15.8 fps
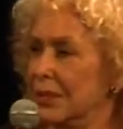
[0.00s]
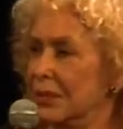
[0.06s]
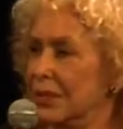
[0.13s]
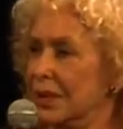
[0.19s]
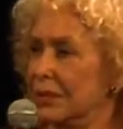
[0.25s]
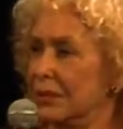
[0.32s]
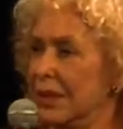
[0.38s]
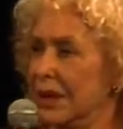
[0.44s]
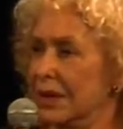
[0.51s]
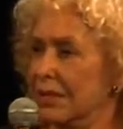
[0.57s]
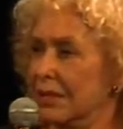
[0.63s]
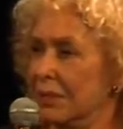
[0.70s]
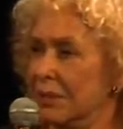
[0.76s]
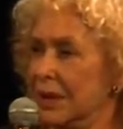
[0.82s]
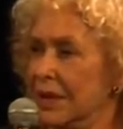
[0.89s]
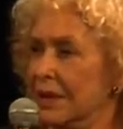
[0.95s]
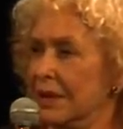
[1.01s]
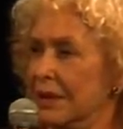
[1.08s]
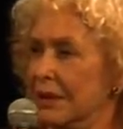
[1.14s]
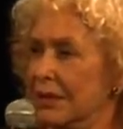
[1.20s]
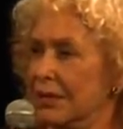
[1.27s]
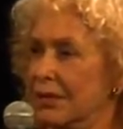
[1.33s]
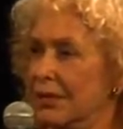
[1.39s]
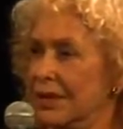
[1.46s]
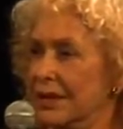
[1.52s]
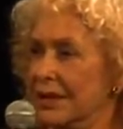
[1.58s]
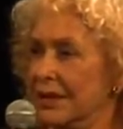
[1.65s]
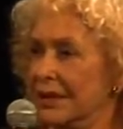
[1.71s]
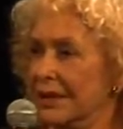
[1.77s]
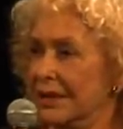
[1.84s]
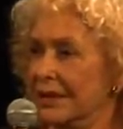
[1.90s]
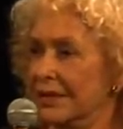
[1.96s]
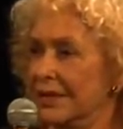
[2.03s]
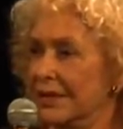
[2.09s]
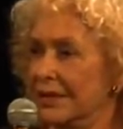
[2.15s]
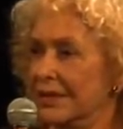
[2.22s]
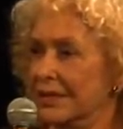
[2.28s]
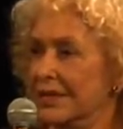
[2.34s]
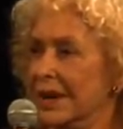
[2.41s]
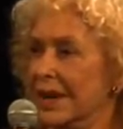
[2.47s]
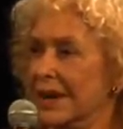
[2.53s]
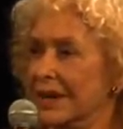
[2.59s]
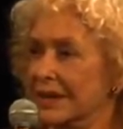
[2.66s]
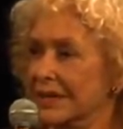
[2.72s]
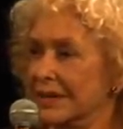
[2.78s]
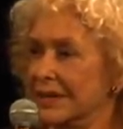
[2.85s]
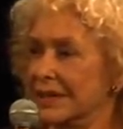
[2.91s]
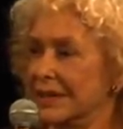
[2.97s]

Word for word: what might have been the only phrase in